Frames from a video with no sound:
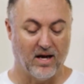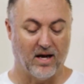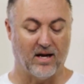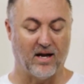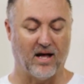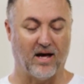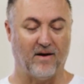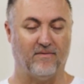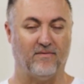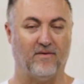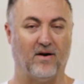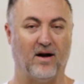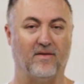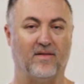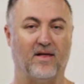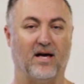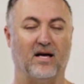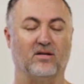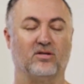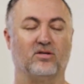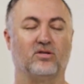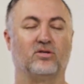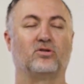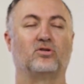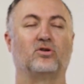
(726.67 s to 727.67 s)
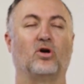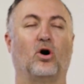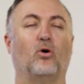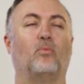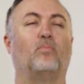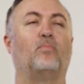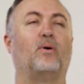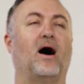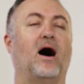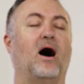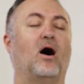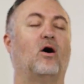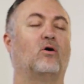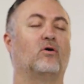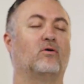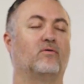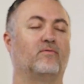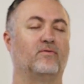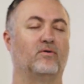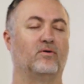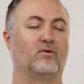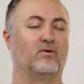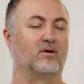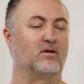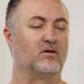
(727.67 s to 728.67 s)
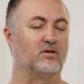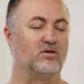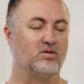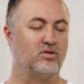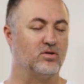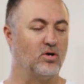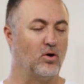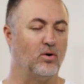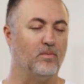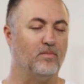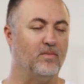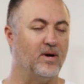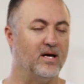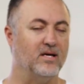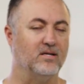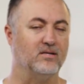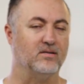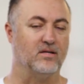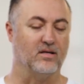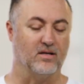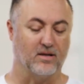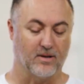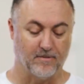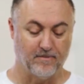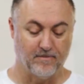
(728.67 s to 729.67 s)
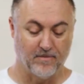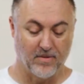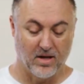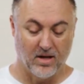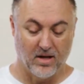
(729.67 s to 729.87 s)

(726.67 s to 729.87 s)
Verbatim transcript: And I find that so powerful and so amazing.